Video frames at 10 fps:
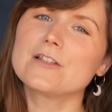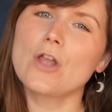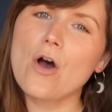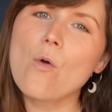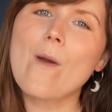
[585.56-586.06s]

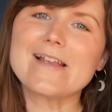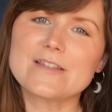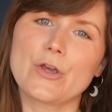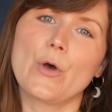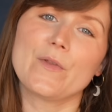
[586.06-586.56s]
long way
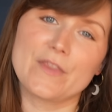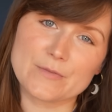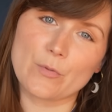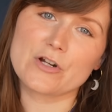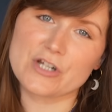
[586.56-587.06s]
to go with
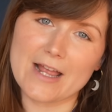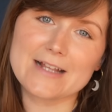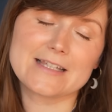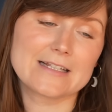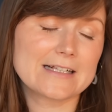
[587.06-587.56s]
this
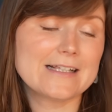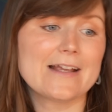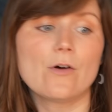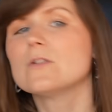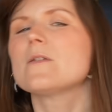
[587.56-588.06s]
project, and clearly
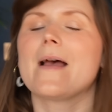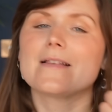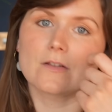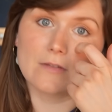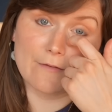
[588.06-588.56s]
it all
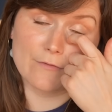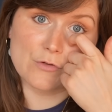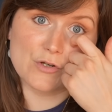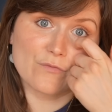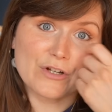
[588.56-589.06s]
depends on like
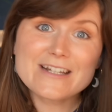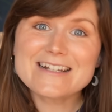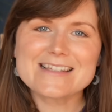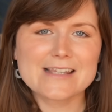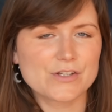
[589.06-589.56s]
future funding
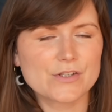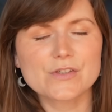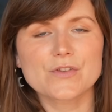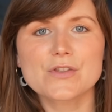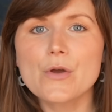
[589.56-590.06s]

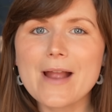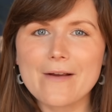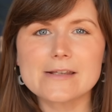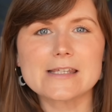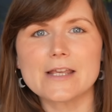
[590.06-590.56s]
decisions, so there's no
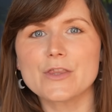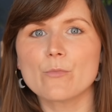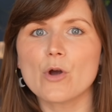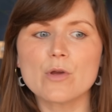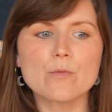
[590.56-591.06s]
guarantee at the
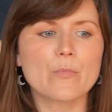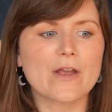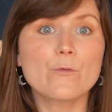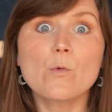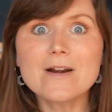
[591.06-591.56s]
moment. But
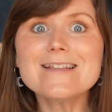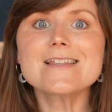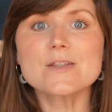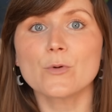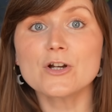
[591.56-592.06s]
if we want to
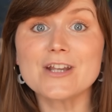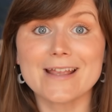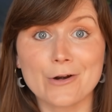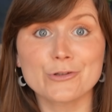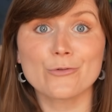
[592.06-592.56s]
see this
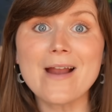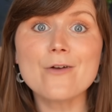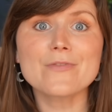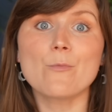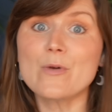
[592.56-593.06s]
project get on the
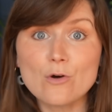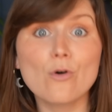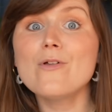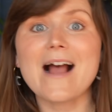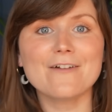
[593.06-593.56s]
ground, then we
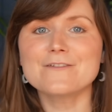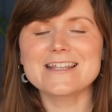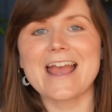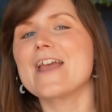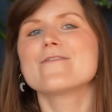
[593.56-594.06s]
all have to
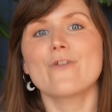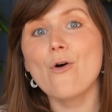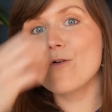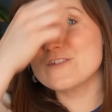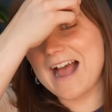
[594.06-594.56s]
get
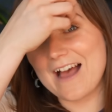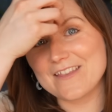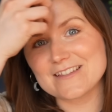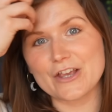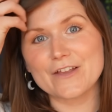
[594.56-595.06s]
involved at
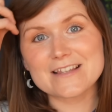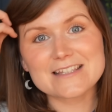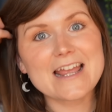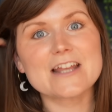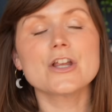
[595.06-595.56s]
this early
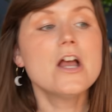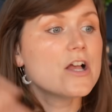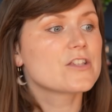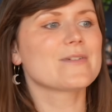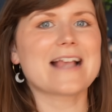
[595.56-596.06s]
stage.
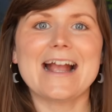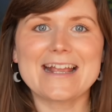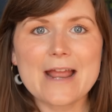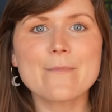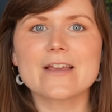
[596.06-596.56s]
So as
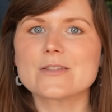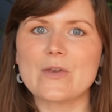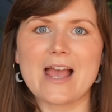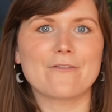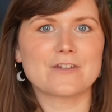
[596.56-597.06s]
academics,
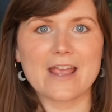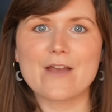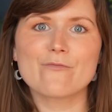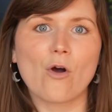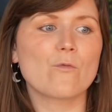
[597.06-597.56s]
we have to get
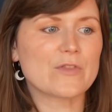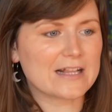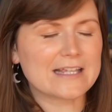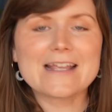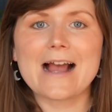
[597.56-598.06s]
involved with
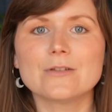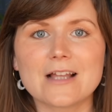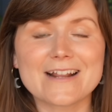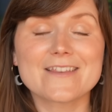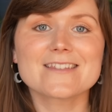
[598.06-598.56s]
clearly
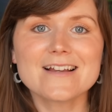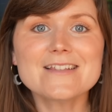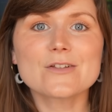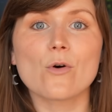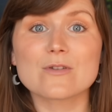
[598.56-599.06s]
outlining the
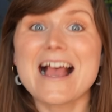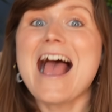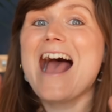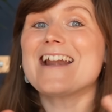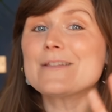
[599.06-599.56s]
science goals,
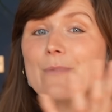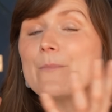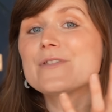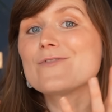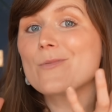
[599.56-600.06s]
and as
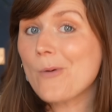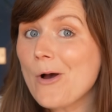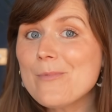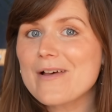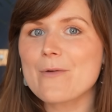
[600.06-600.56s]
members of the
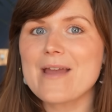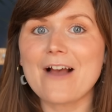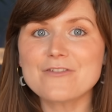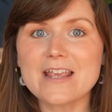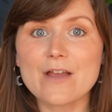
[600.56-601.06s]
public, we
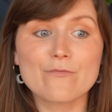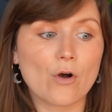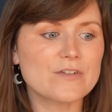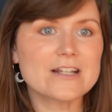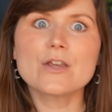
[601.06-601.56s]
have to get
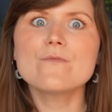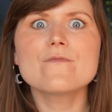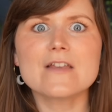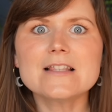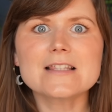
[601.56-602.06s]
involved in
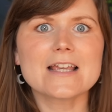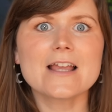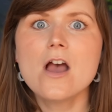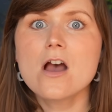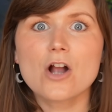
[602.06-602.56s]

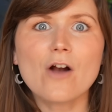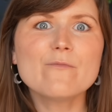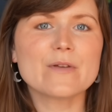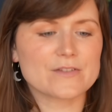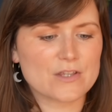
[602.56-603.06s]
convincing
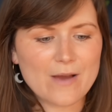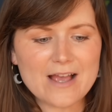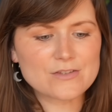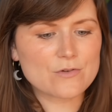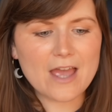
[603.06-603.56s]
governments, the U
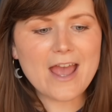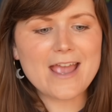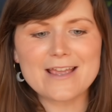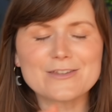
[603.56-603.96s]
S, U K,